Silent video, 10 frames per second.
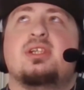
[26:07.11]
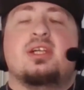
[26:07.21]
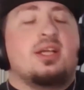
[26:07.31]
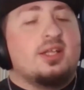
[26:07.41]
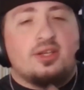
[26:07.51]

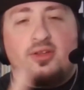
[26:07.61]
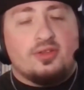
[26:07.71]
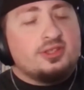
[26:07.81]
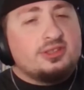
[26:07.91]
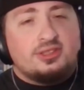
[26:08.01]
I don't
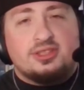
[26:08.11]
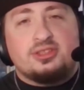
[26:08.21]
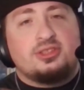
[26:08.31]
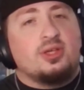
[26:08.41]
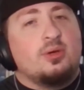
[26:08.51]
know. There's
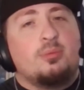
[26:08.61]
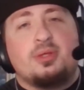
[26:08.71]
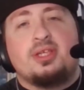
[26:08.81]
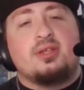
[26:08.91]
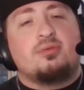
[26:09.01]
so many
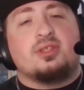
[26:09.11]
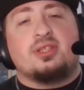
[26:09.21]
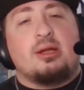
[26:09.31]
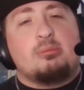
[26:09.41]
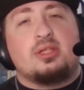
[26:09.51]
different
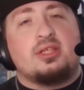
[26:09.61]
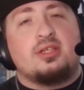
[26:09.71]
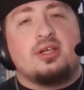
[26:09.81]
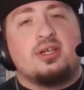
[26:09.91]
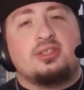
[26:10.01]
doubling
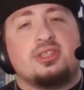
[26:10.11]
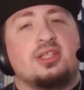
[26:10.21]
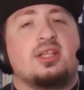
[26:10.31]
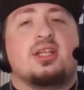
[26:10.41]
cards that